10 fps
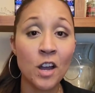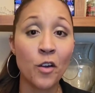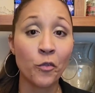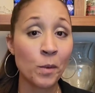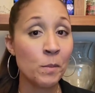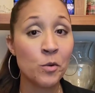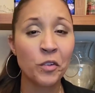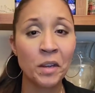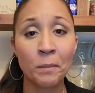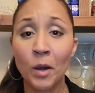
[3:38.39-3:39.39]
of
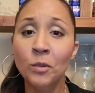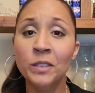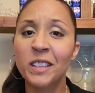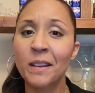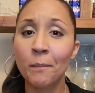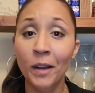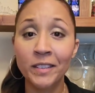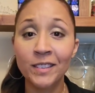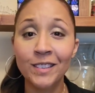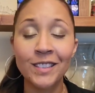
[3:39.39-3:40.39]
removing bones and
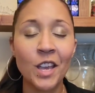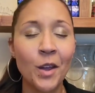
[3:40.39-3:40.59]
muscles,